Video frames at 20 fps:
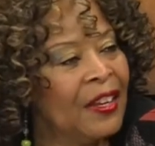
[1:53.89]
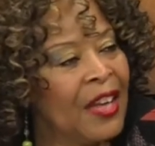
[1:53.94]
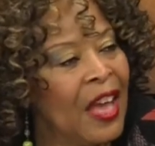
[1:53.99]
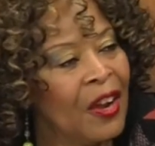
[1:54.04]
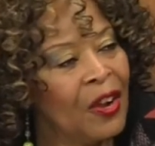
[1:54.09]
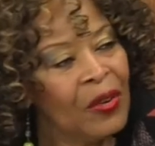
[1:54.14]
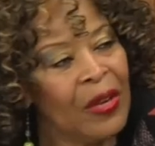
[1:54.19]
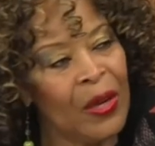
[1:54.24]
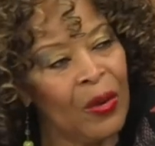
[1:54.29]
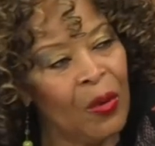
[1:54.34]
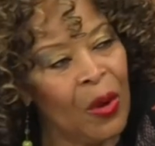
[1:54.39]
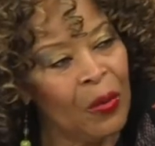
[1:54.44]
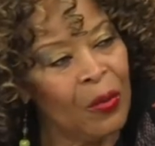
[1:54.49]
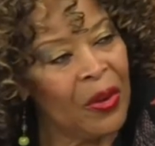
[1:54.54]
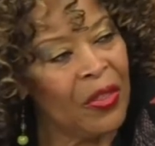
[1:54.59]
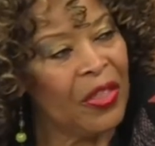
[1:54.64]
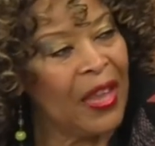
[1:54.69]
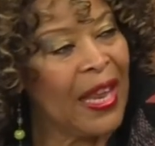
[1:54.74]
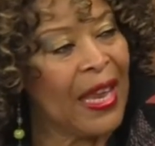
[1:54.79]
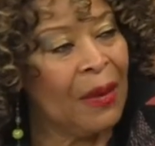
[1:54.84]
not only what
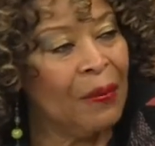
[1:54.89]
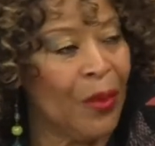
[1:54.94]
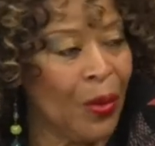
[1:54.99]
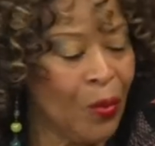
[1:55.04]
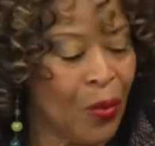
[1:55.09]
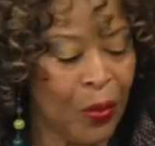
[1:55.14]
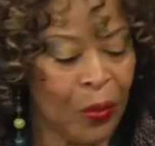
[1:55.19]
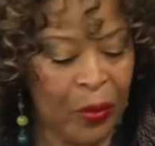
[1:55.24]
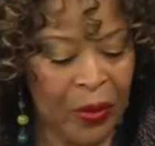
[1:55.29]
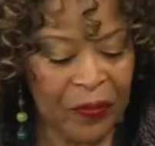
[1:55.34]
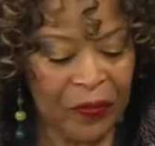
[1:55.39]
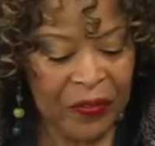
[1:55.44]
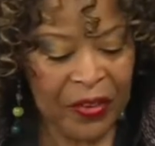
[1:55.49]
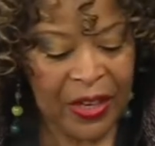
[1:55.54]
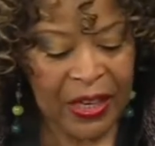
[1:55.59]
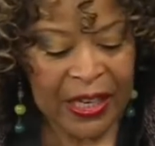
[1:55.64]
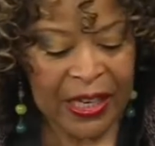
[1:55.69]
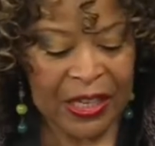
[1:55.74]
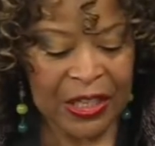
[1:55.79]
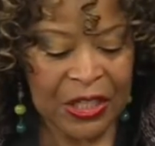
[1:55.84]
we're thinking, but what we're
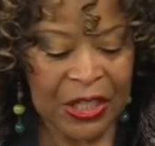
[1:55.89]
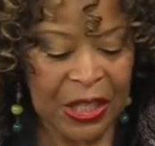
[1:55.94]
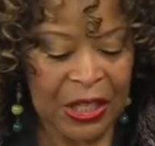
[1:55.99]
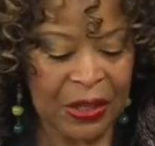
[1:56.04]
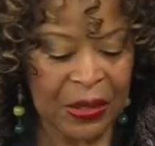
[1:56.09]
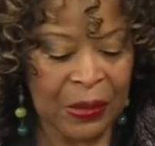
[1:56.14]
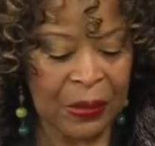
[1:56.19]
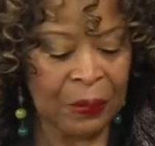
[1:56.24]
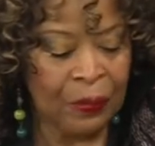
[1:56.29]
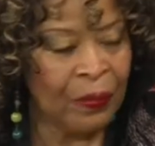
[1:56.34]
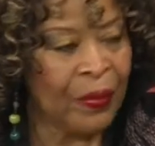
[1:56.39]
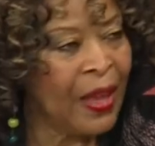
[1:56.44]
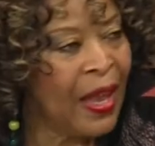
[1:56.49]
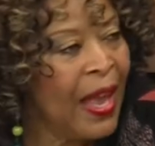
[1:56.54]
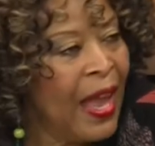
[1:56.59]
feeling too.